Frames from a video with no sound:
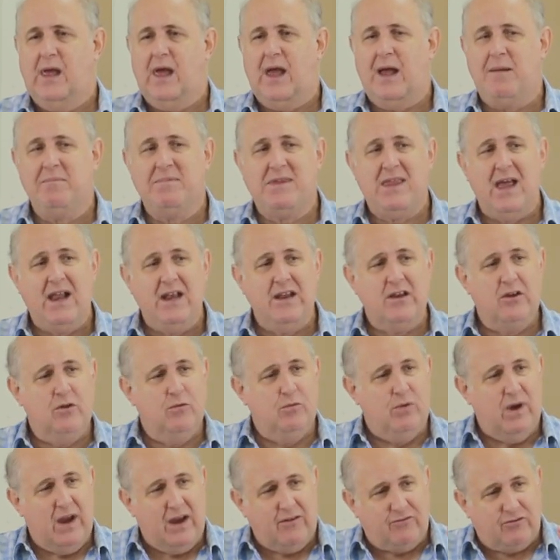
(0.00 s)
I'm telling you,
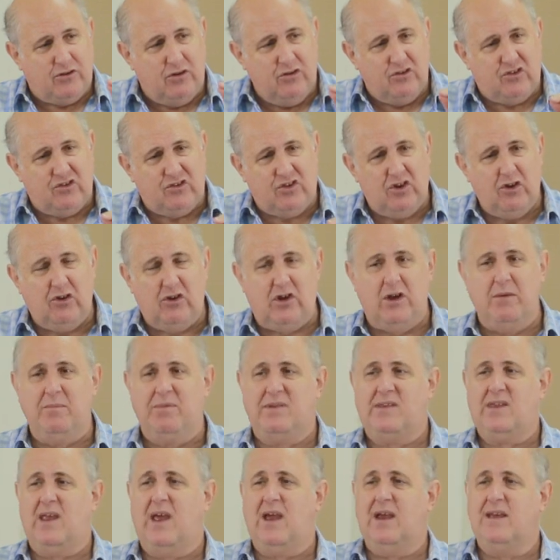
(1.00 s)
we have to
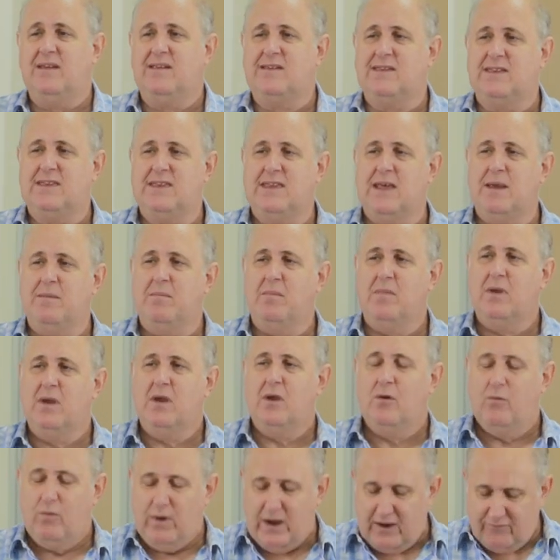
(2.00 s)
circumcise them.
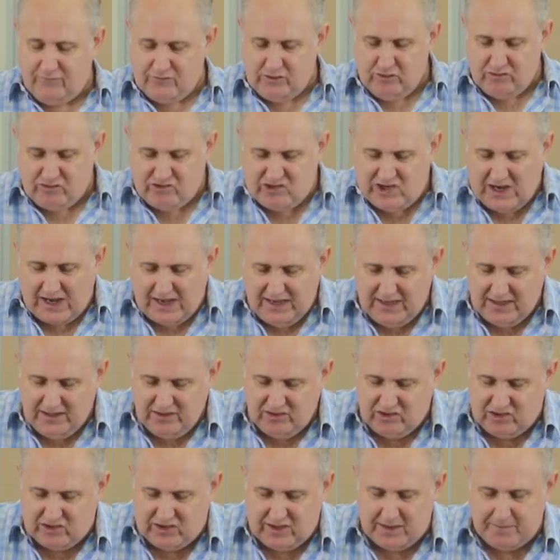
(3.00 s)
We have to
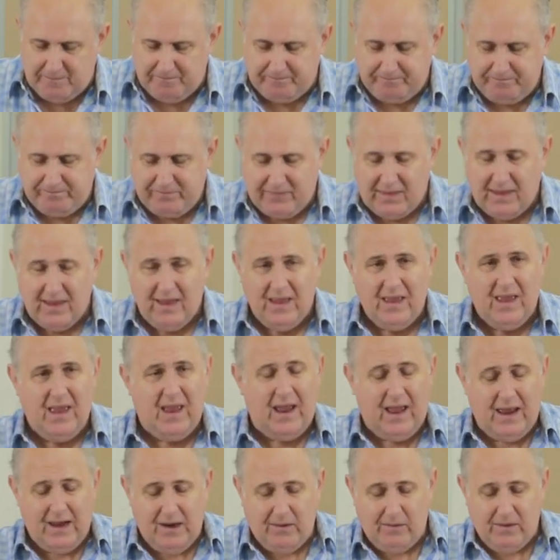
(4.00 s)
challenge them.
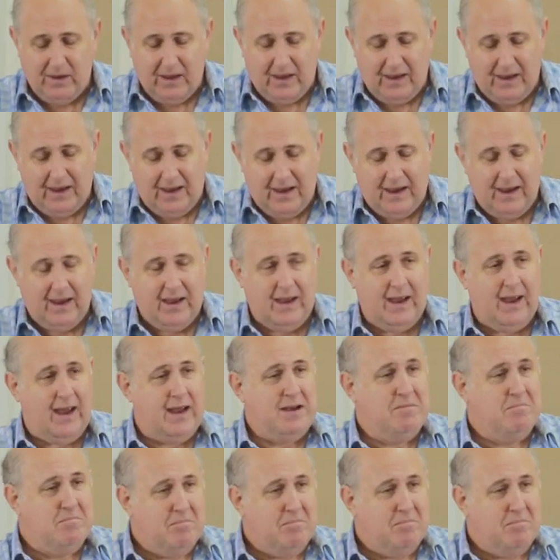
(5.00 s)
And